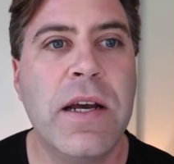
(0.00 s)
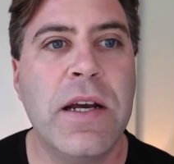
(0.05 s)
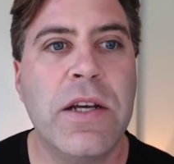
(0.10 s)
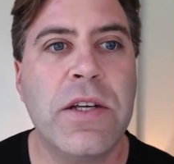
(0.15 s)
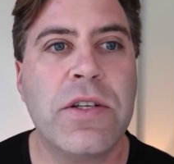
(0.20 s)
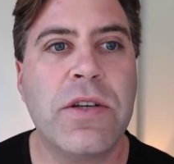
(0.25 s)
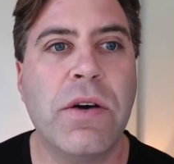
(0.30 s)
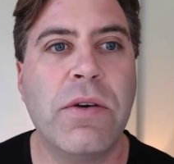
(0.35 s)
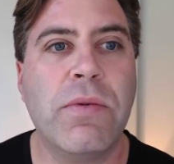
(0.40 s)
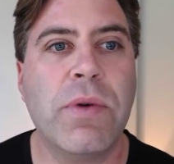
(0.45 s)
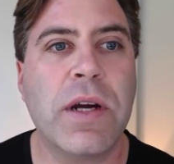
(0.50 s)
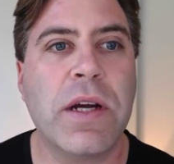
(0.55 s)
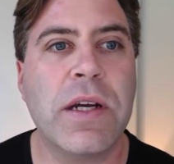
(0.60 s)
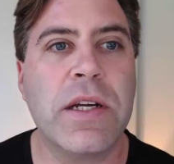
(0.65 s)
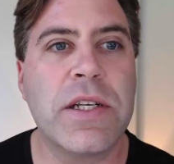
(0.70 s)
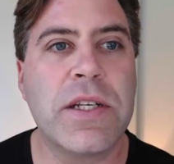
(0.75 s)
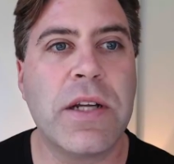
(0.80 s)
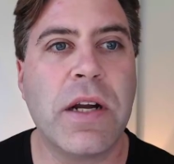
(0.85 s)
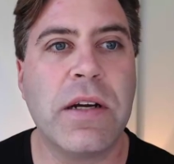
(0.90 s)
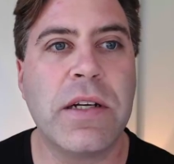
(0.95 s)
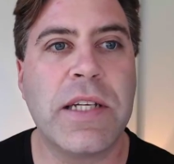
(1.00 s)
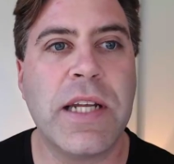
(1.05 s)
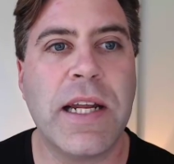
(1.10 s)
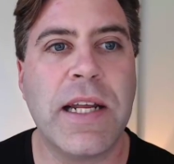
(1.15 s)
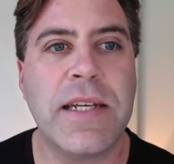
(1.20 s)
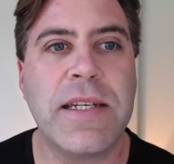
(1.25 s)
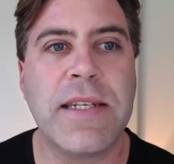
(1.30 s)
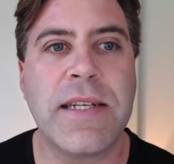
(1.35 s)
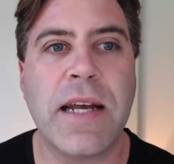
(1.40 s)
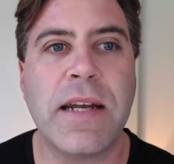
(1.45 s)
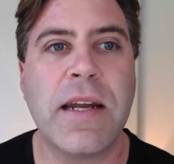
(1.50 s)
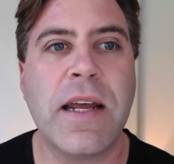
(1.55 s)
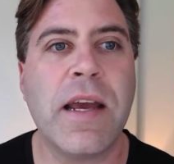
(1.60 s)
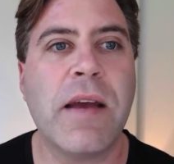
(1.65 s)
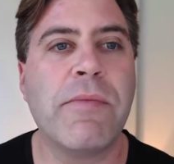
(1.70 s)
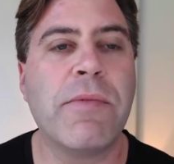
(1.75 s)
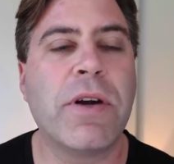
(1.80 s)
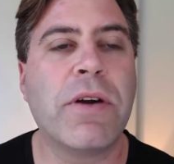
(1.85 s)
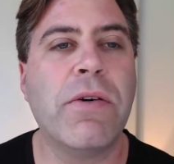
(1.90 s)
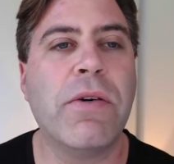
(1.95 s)
So we're going to start today's Sunday.
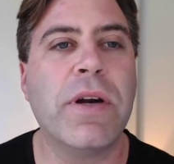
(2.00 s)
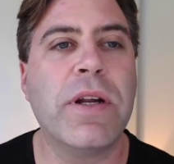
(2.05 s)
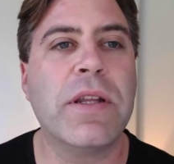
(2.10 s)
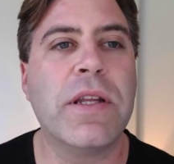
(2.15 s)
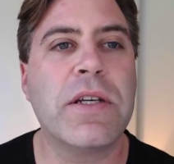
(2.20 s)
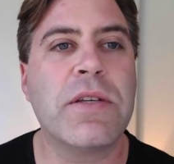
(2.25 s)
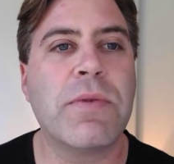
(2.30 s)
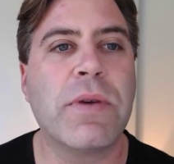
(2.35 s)
I'm recording this.